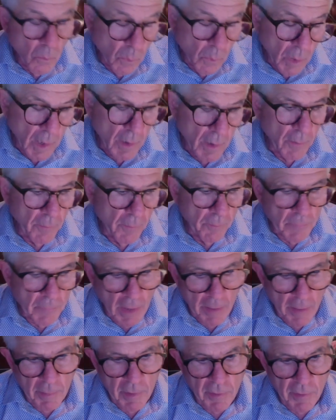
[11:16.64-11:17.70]
Well,
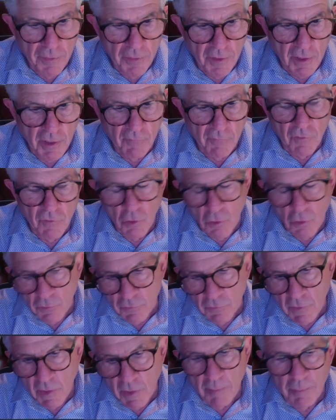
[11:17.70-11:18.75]
I mean, think of urine
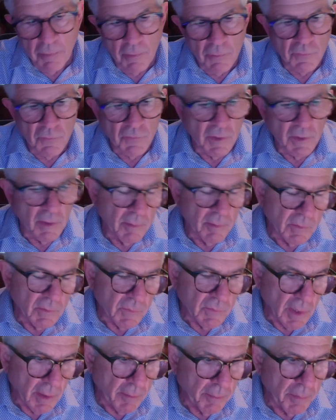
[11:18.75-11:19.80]
samples, semen
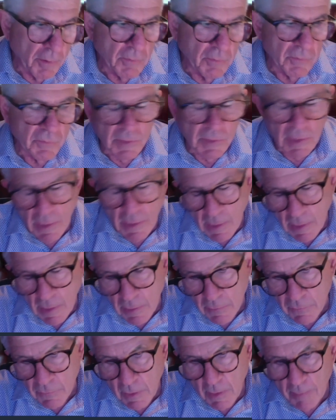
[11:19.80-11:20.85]
samples, DNA
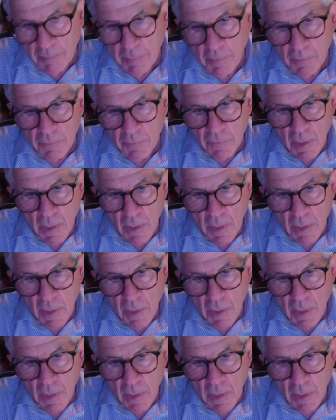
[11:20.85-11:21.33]
samples.